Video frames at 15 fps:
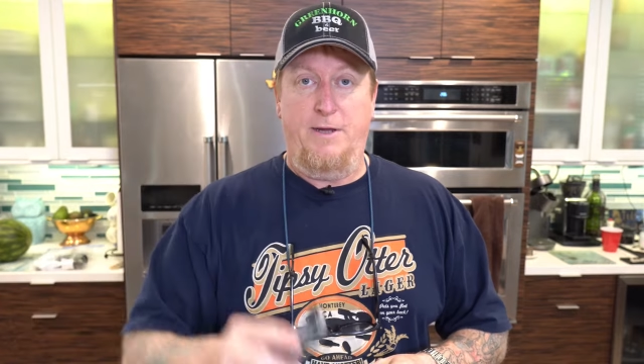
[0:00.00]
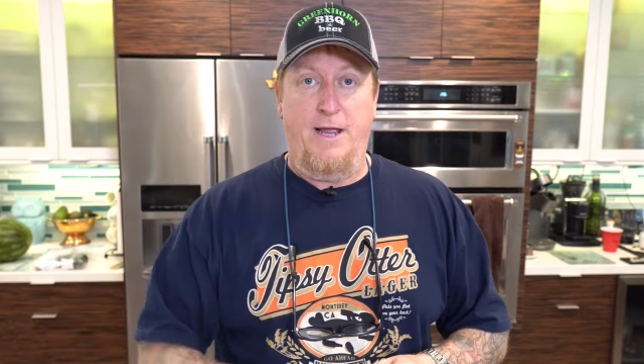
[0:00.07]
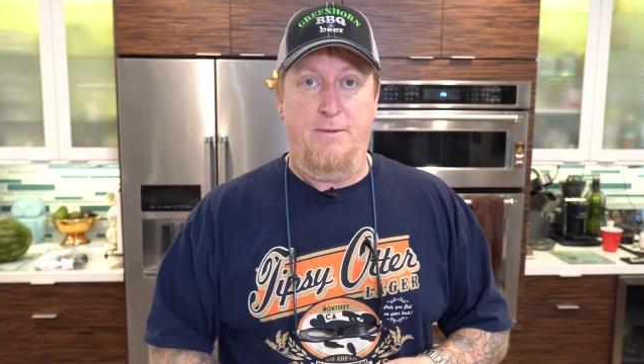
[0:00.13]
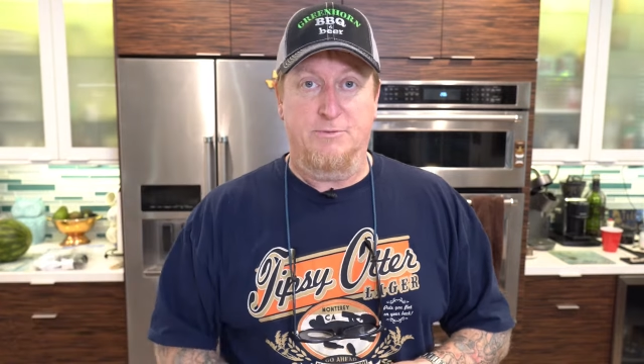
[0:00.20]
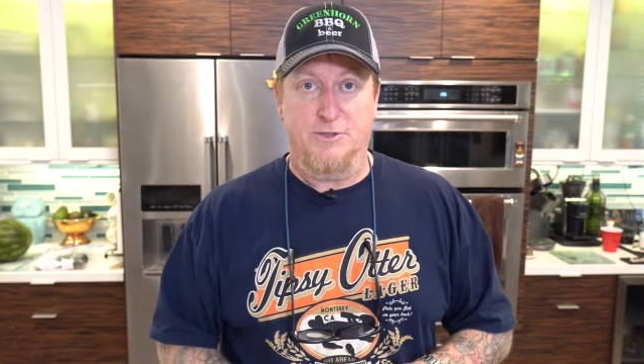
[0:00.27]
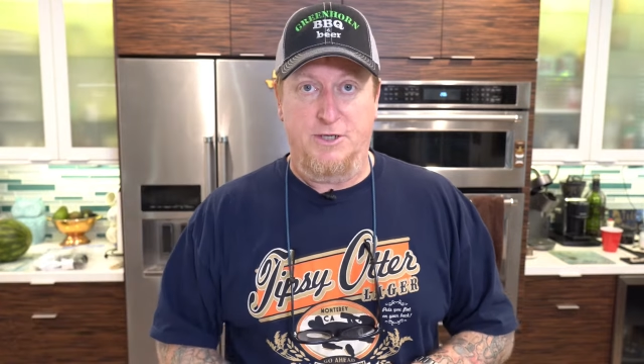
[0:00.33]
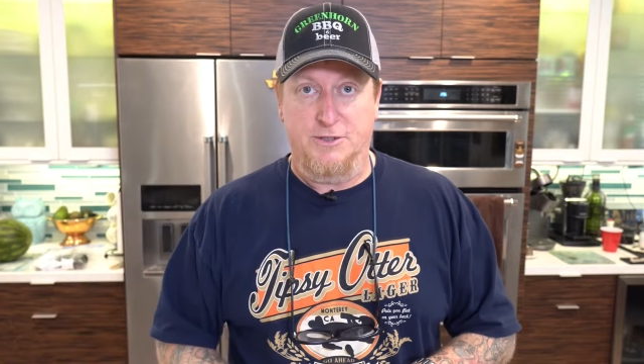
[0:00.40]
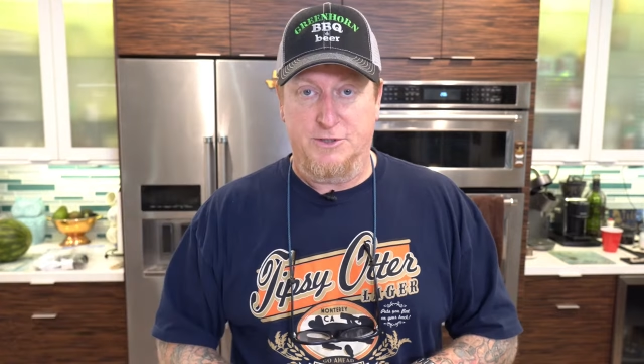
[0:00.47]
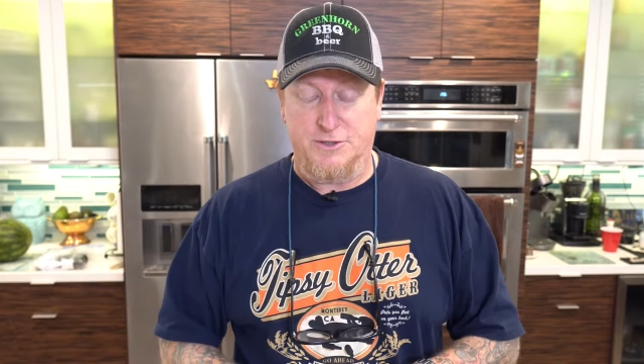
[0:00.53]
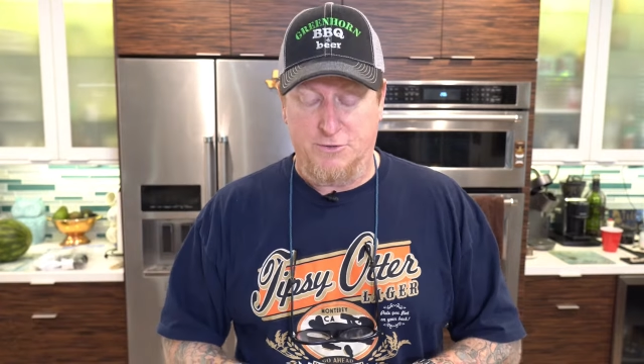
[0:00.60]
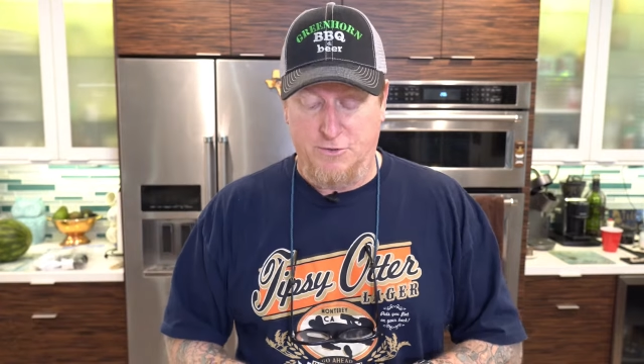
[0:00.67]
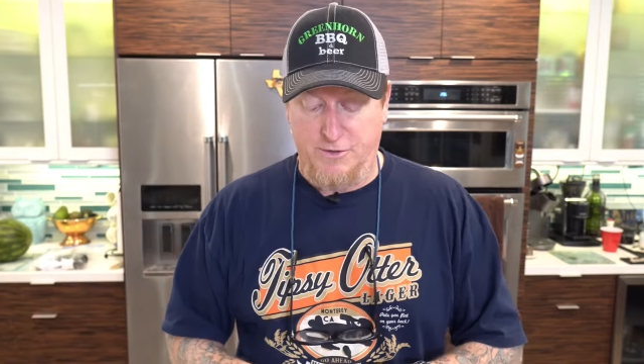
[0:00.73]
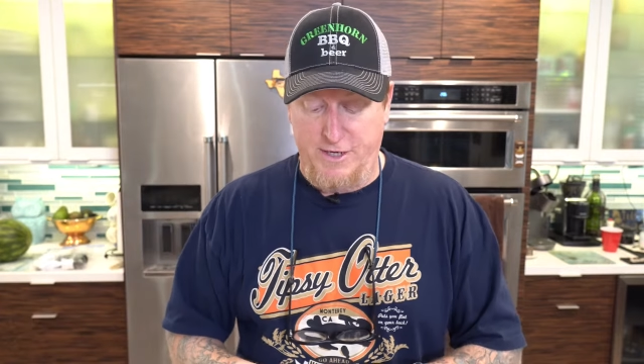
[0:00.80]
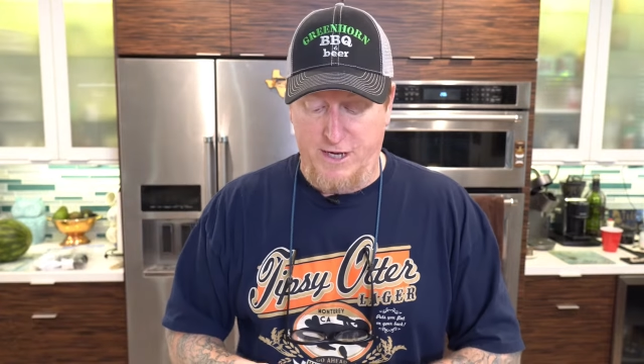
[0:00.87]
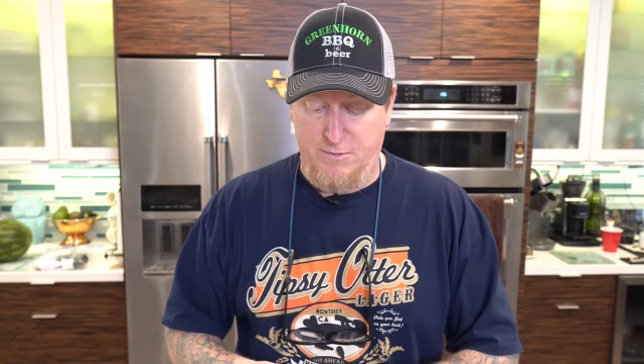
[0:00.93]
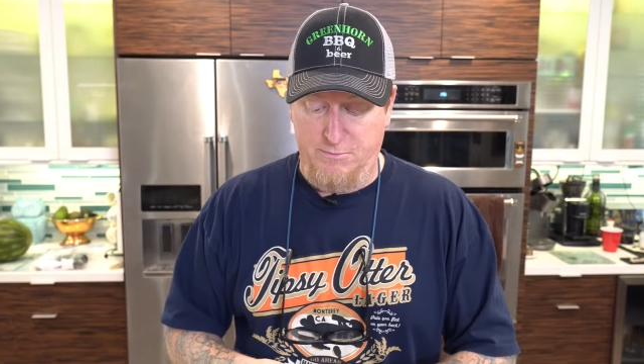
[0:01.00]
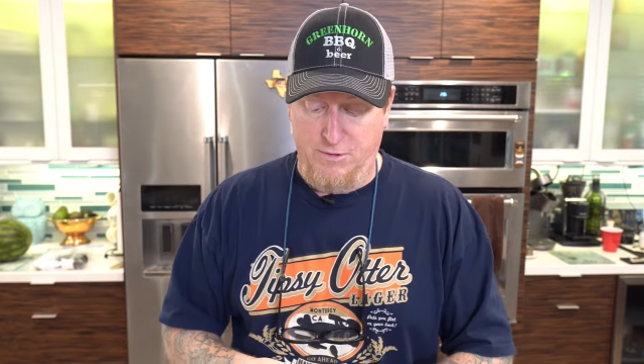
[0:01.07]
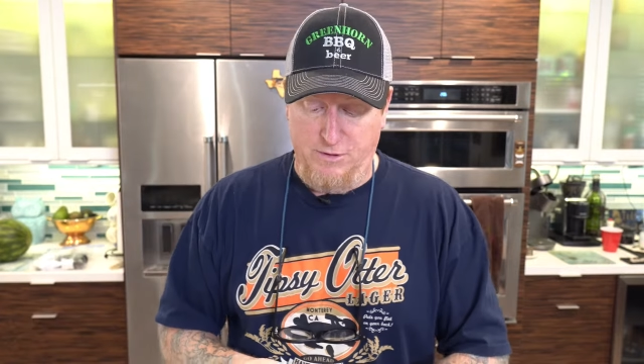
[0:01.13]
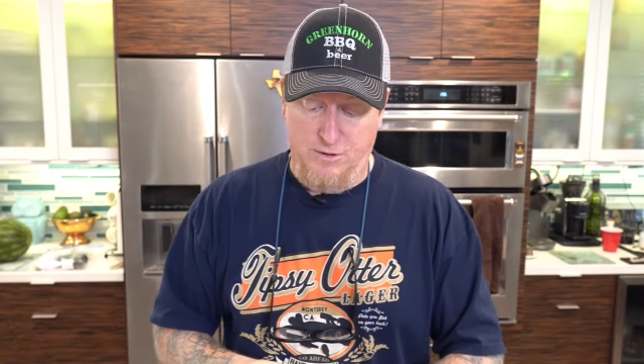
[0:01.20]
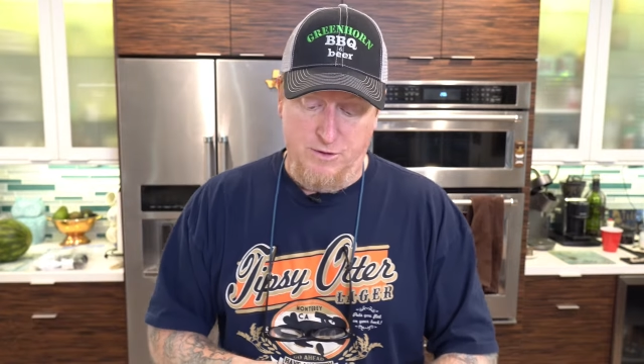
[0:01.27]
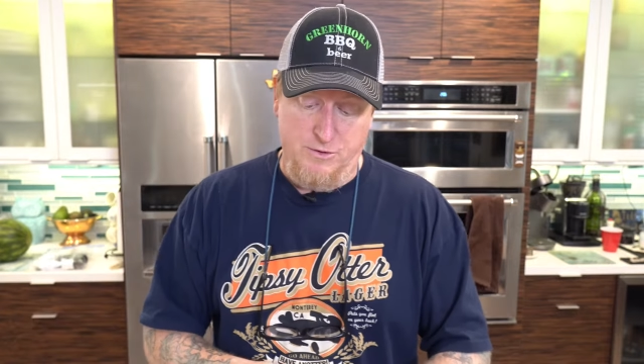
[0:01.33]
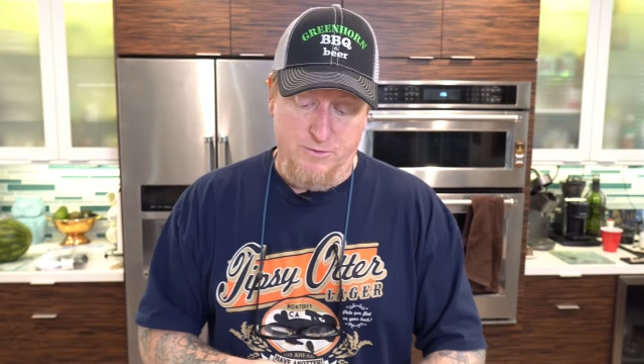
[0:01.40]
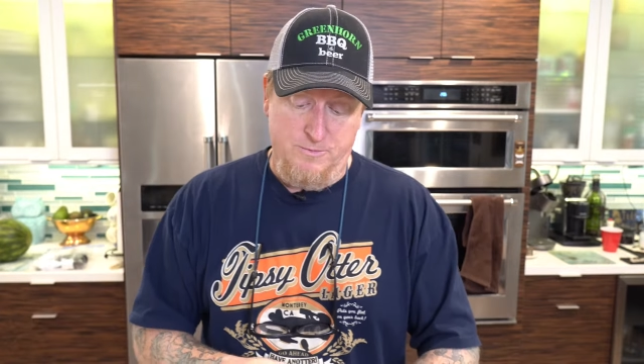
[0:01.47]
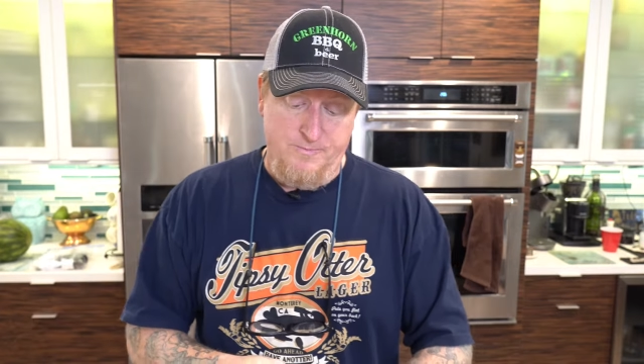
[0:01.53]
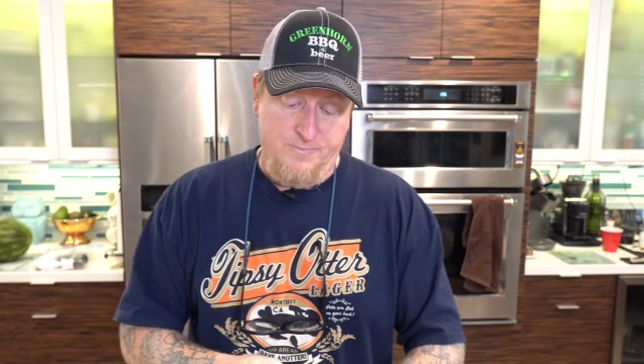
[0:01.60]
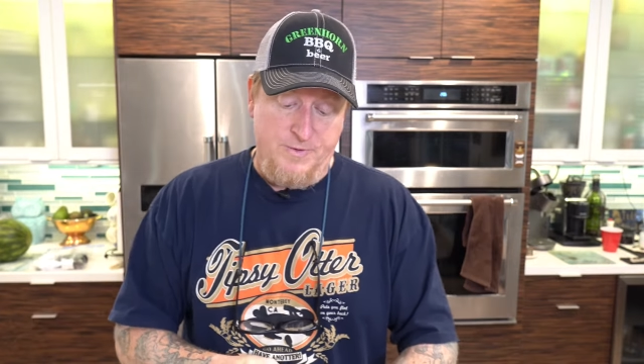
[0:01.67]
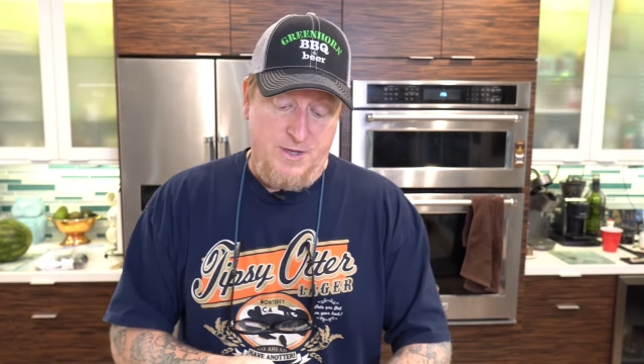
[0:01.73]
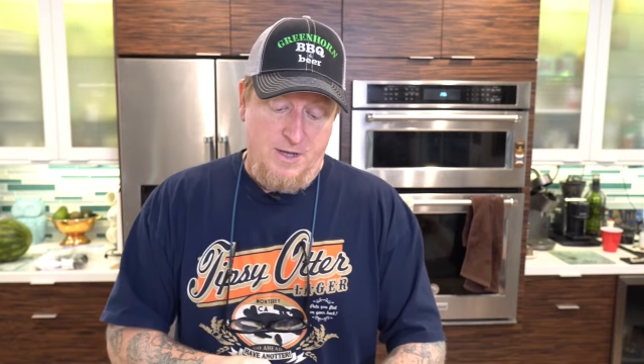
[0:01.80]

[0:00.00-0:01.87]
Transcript: Amazon store down below.